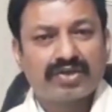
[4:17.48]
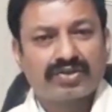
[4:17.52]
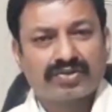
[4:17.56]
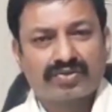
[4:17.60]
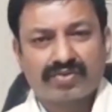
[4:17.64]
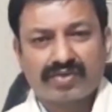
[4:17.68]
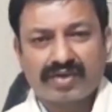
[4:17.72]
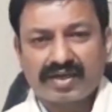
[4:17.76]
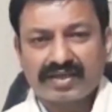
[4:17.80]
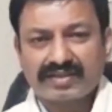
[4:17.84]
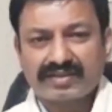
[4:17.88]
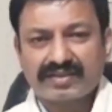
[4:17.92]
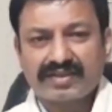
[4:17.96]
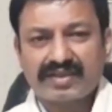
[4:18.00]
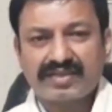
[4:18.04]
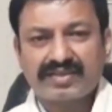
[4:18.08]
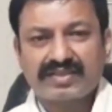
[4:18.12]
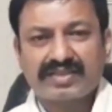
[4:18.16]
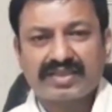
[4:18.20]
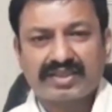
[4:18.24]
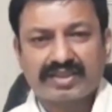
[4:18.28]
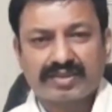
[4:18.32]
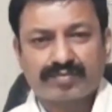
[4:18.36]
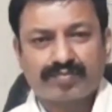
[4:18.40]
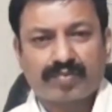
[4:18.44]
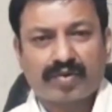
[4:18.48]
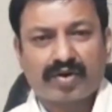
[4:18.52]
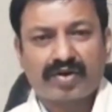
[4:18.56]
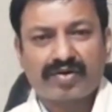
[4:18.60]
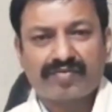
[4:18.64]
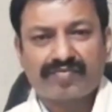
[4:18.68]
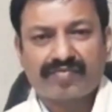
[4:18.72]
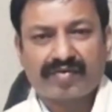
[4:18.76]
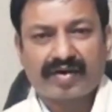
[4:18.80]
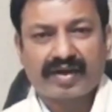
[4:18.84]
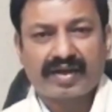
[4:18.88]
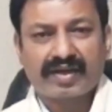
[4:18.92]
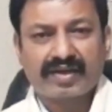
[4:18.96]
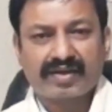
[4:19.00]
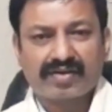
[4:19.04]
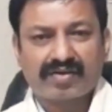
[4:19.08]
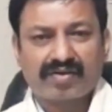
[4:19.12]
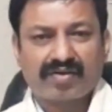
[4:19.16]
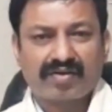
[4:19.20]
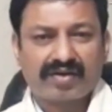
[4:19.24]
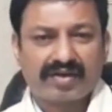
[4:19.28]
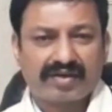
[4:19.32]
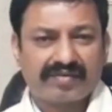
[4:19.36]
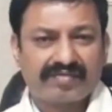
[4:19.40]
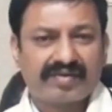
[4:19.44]
to less than 6.5
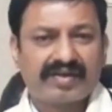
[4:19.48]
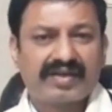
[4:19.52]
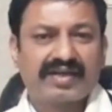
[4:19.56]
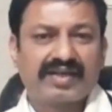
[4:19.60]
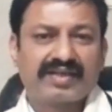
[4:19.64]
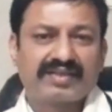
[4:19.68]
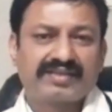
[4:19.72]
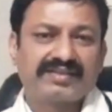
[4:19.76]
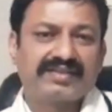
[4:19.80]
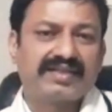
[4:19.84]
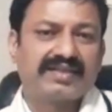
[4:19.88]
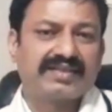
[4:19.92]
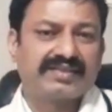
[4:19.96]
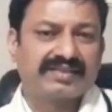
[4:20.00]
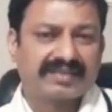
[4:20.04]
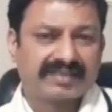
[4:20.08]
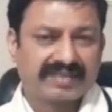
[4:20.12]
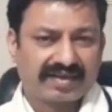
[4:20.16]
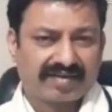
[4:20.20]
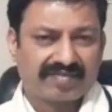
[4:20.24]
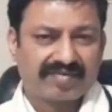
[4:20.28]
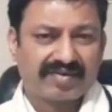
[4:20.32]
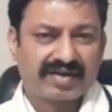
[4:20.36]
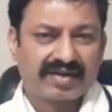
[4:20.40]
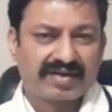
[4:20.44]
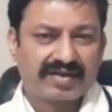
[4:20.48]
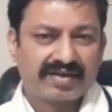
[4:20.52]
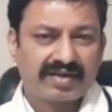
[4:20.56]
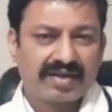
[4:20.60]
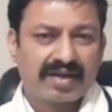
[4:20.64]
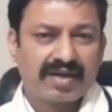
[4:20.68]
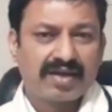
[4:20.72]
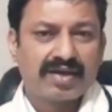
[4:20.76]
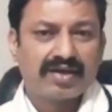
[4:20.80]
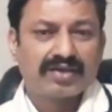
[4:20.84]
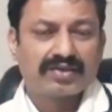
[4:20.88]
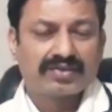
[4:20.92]
or even less than 7,